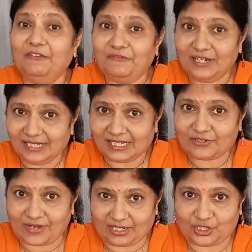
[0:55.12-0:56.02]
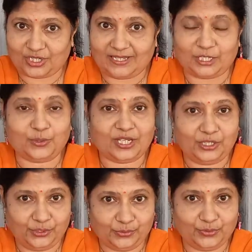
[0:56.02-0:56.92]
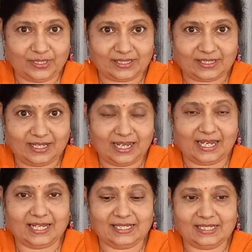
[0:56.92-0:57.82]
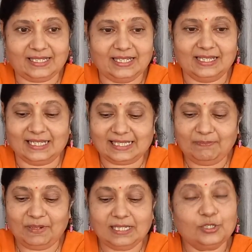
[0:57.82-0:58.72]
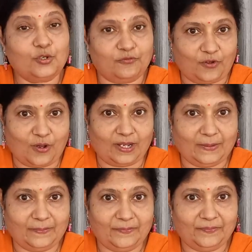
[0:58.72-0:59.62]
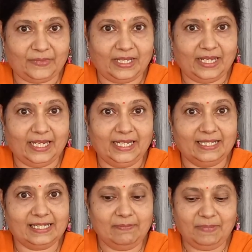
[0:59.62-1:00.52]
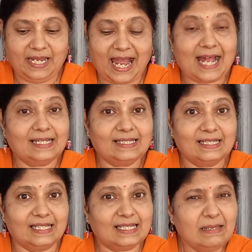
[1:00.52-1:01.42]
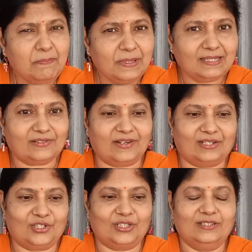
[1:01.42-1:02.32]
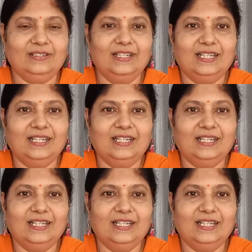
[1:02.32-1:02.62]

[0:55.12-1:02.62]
The first structure that you can use is the simplest of all. It simply has the simple structure